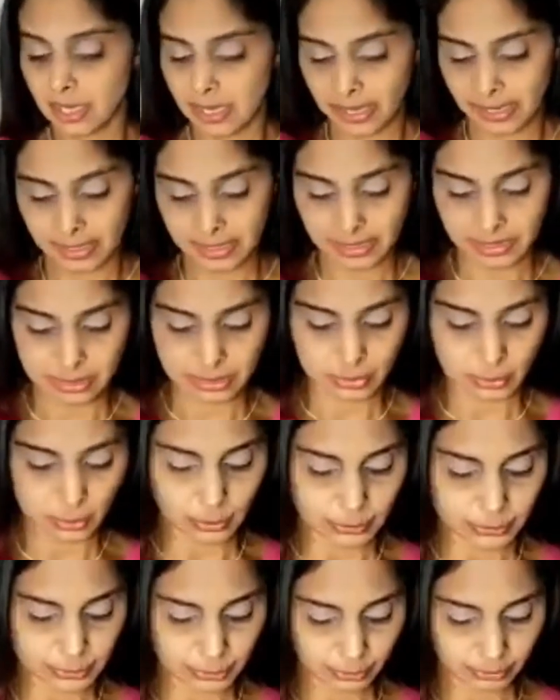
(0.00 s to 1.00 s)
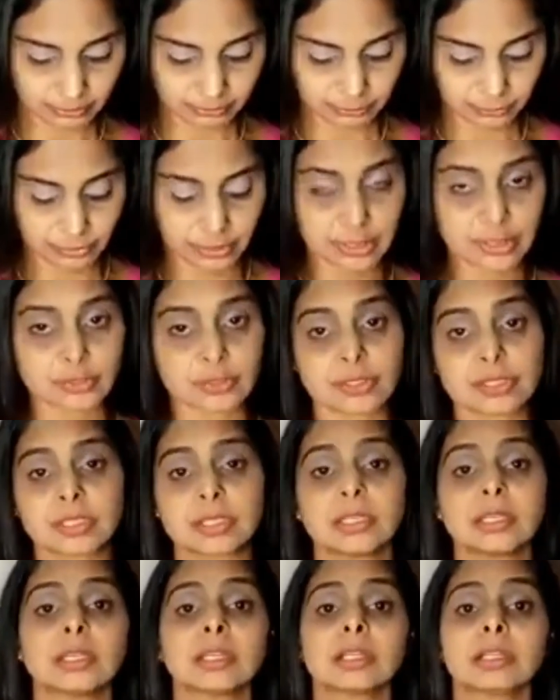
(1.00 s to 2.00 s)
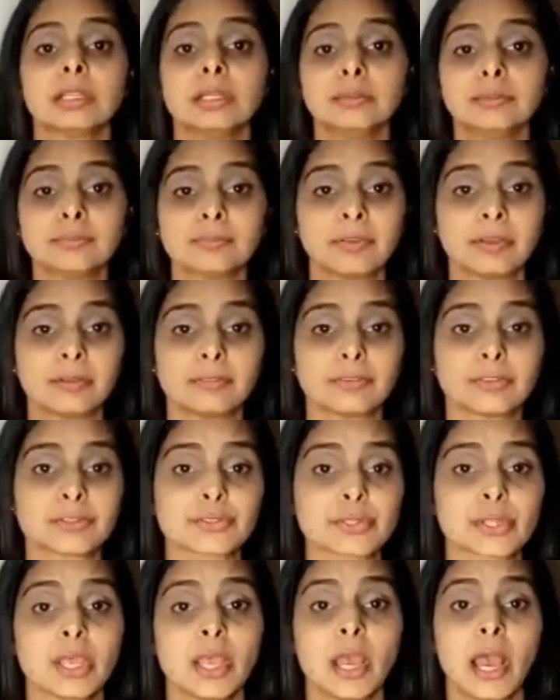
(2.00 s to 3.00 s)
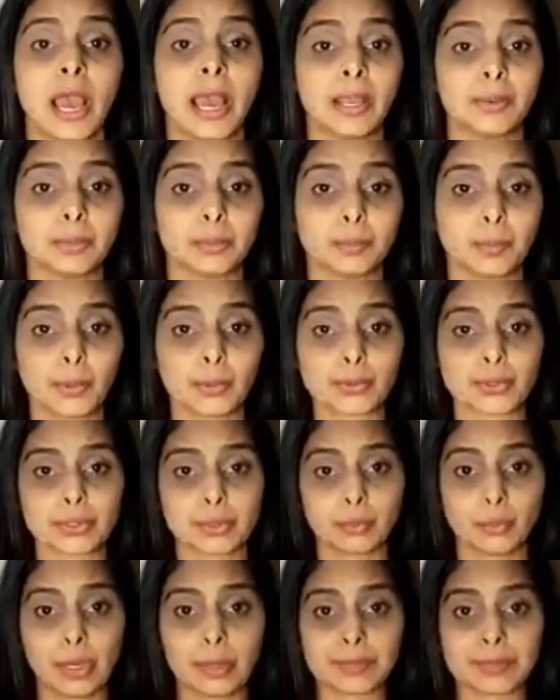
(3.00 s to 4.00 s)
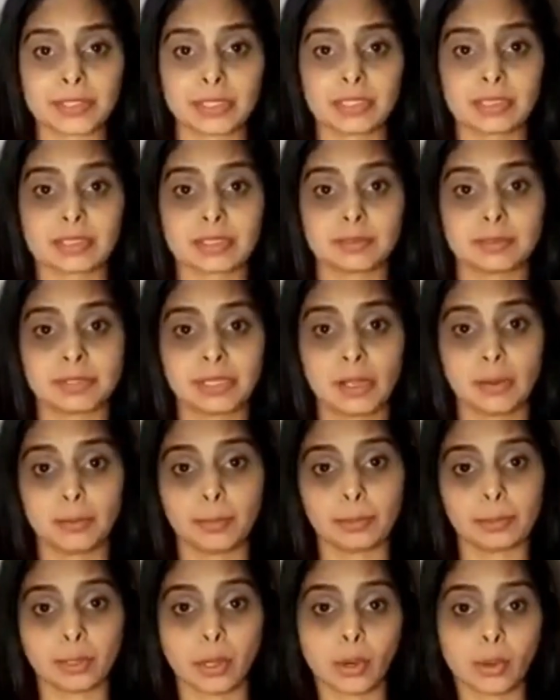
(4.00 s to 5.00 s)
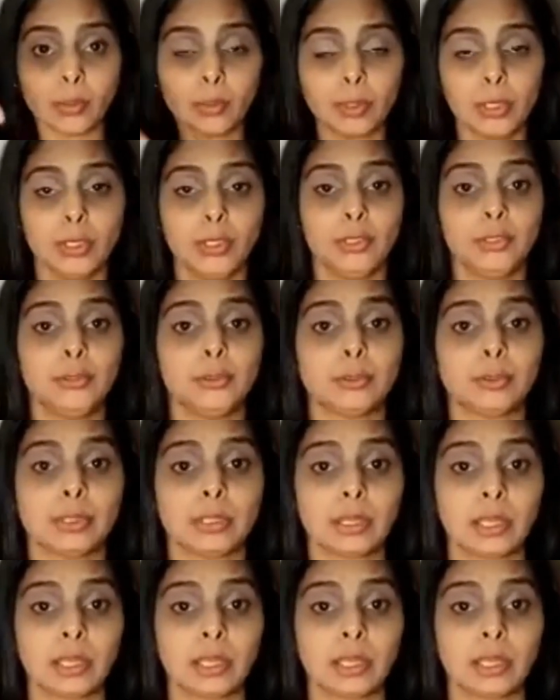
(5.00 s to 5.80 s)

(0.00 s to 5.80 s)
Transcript: and also if you're interested in the lip favors, I will post the websites down below. You can